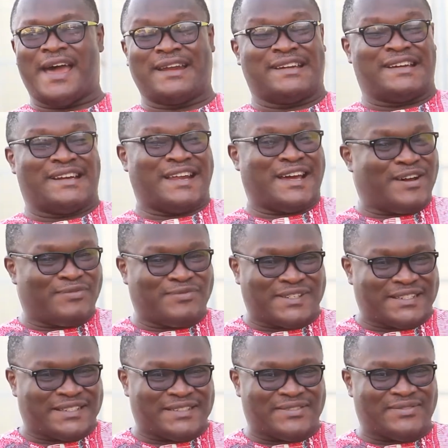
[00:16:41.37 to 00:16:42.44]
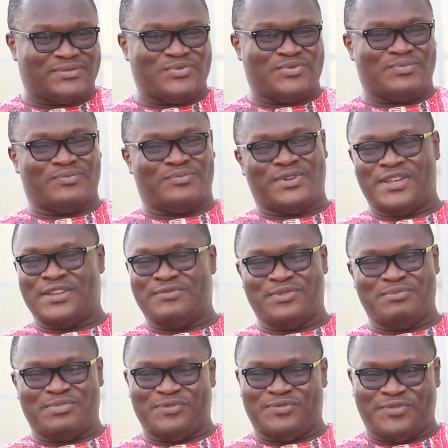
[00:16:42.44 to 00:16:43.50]
had loved
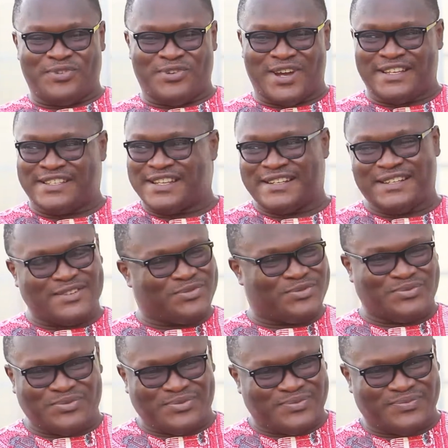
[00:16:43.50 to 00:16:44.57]
even before I started school.